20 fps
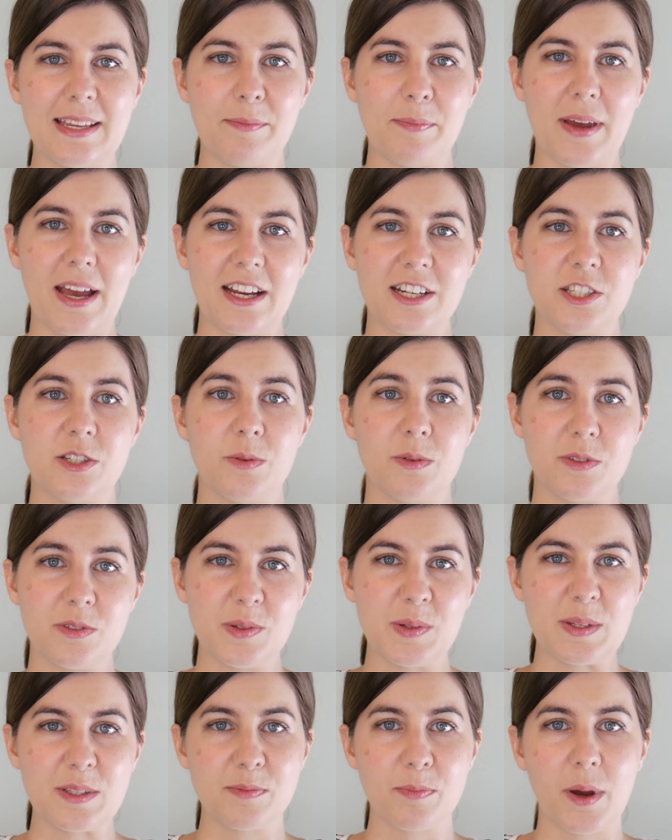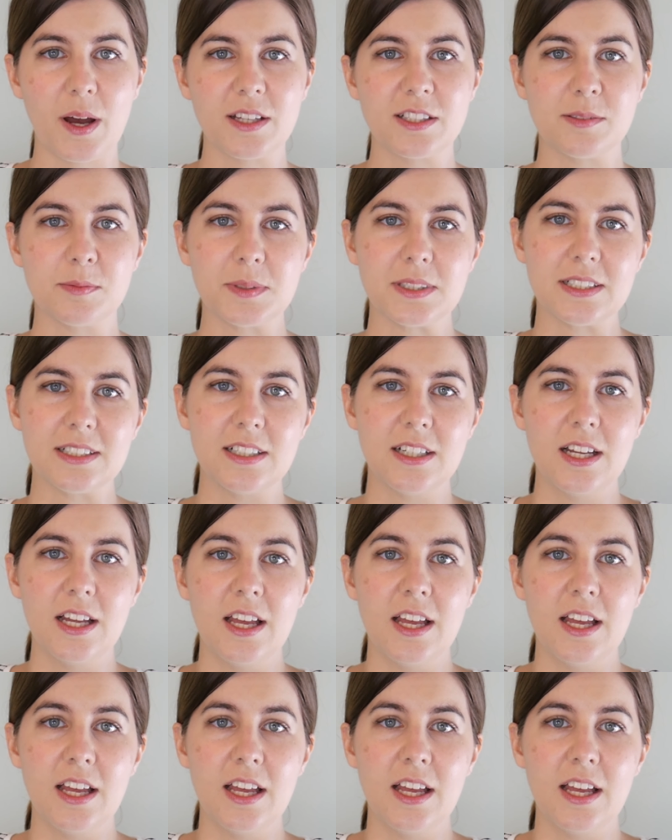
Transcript: to get back to you as soon as possible.